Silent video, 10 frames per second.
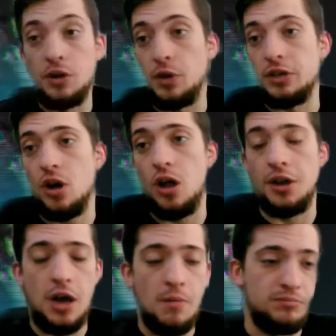We call
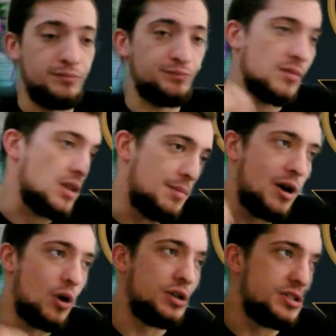it at
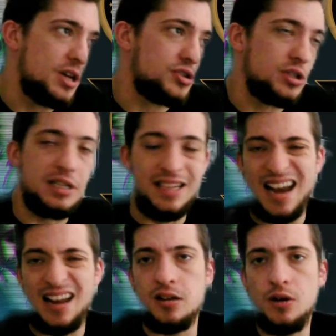my organization,
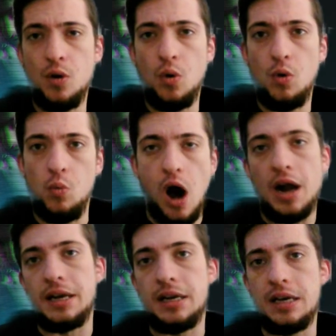get it,
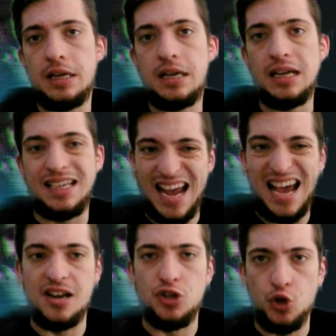want it,
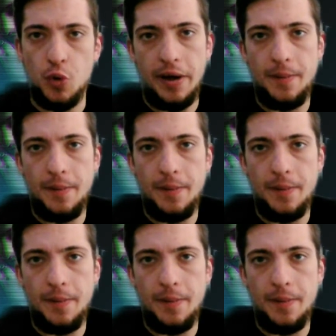can do it.